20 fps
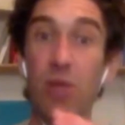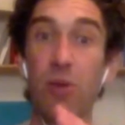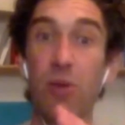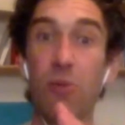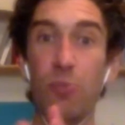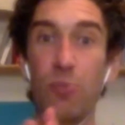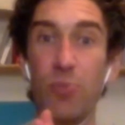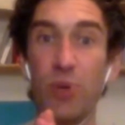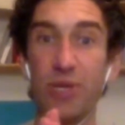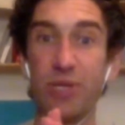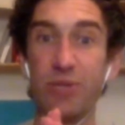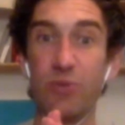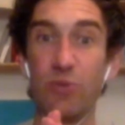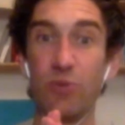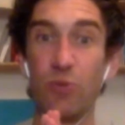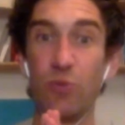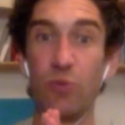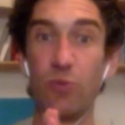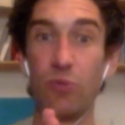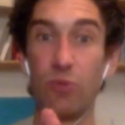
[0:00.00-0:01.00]

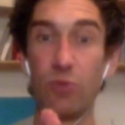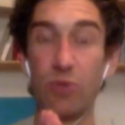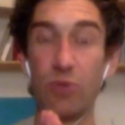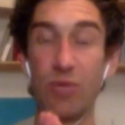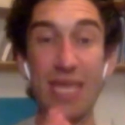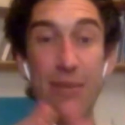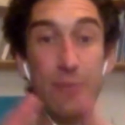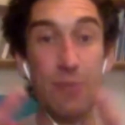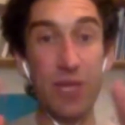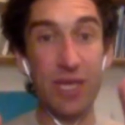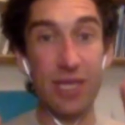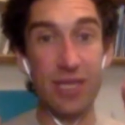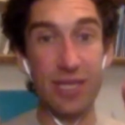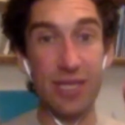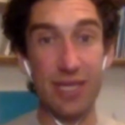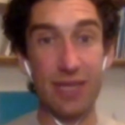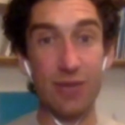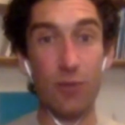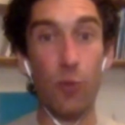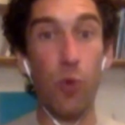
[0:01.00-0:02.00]
but
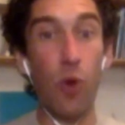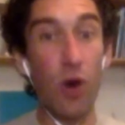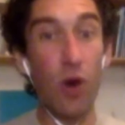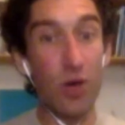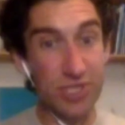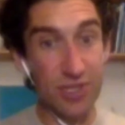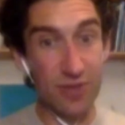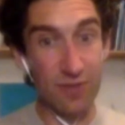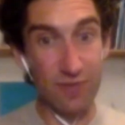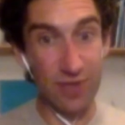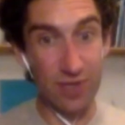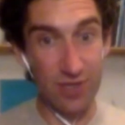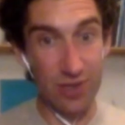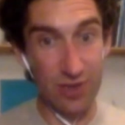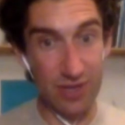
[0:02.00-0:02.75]
keeping the what